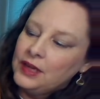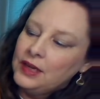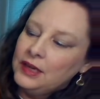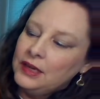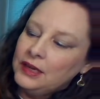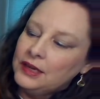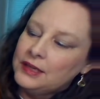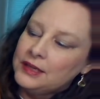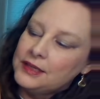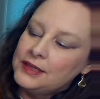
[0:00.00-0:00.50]

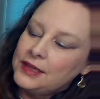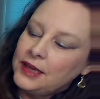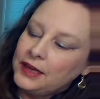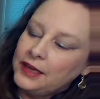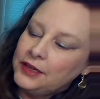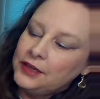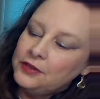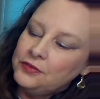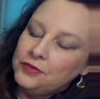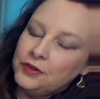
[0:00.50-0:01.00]
In second
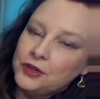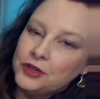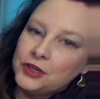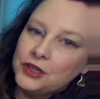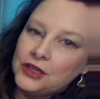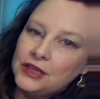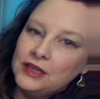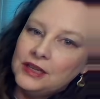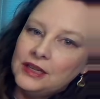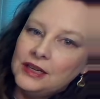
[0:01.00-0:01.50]

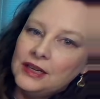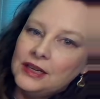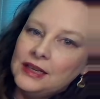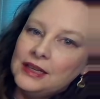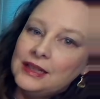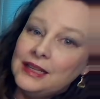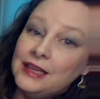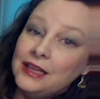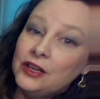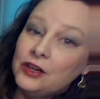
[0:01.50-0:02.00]
inversion,
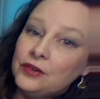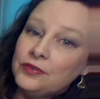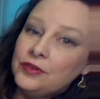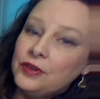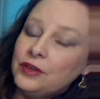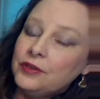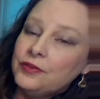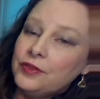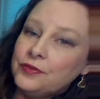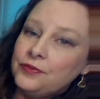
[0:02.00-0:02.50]
the interval
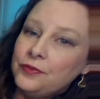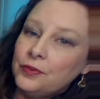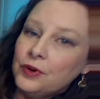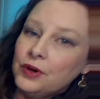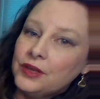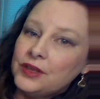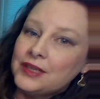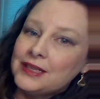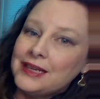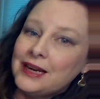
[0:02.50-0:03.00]
of the fourth
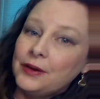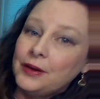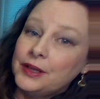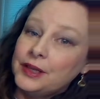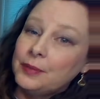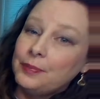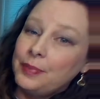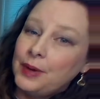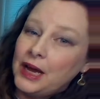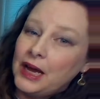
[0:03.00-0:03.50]
is now on the
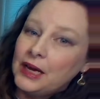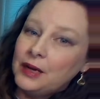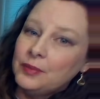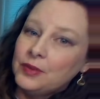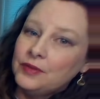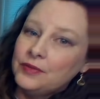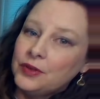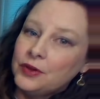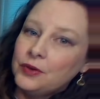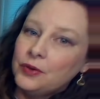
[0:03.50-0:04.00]
bottom
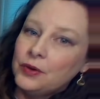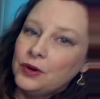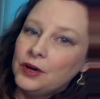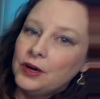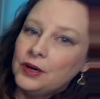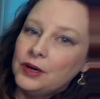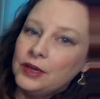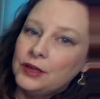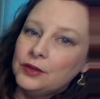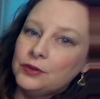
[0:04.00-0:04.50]
of the chord,
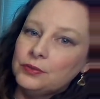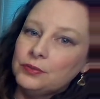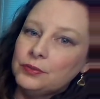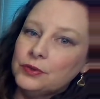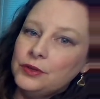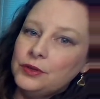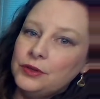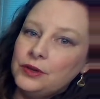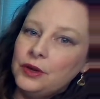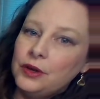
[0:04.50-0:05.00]
and the
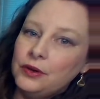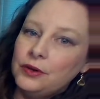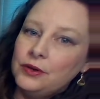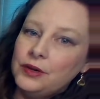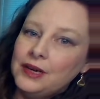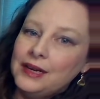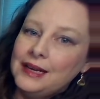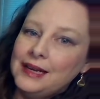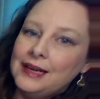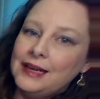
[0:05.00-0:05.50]
root note
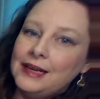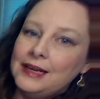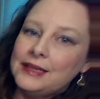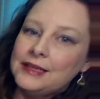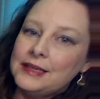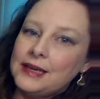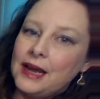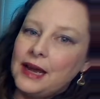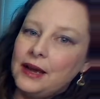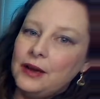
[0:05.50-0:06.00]
is
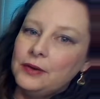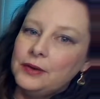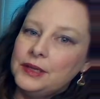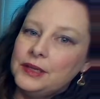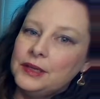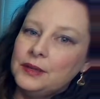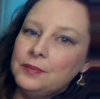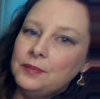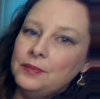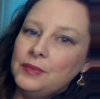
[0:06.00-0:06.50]
now in
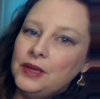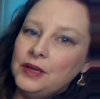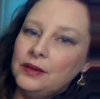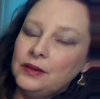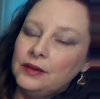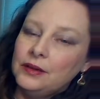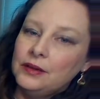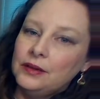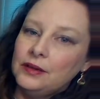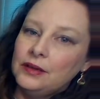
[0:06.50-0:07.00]
the
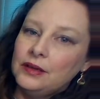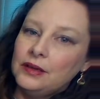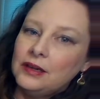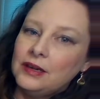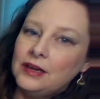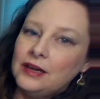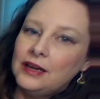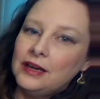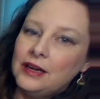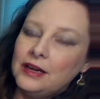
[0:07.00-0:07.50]
middle
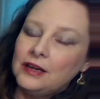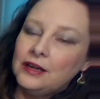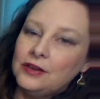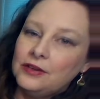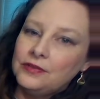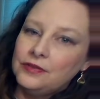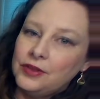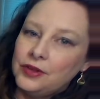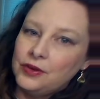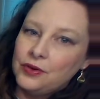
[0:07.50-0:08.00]

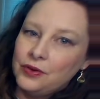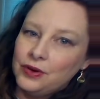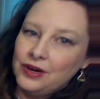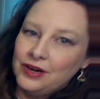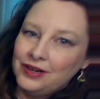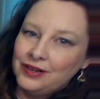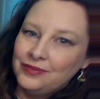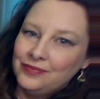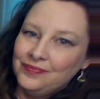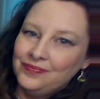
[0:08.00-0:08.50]
of the chord.
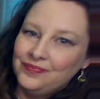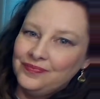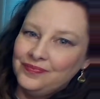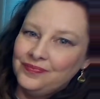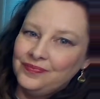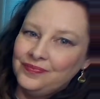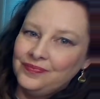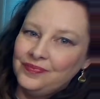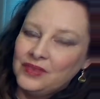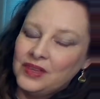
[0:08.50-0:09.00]

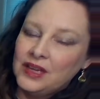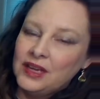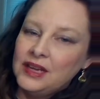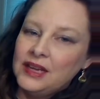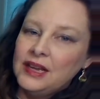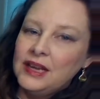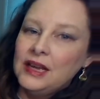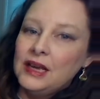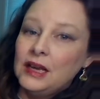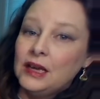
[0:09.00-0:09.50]

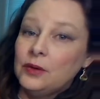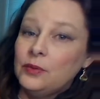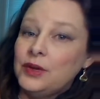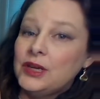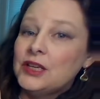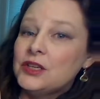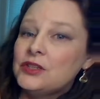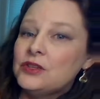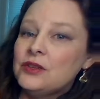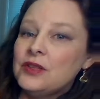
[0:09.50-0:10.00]
And we
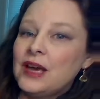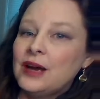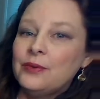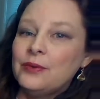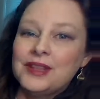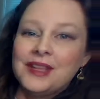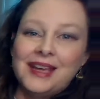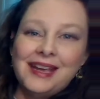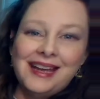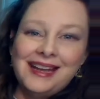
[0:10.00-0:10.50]
can do that with
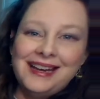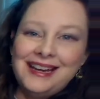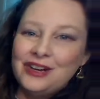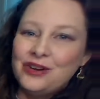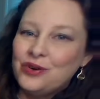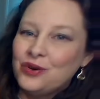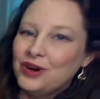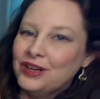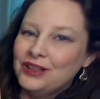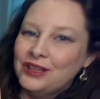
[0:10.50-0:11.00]
any chord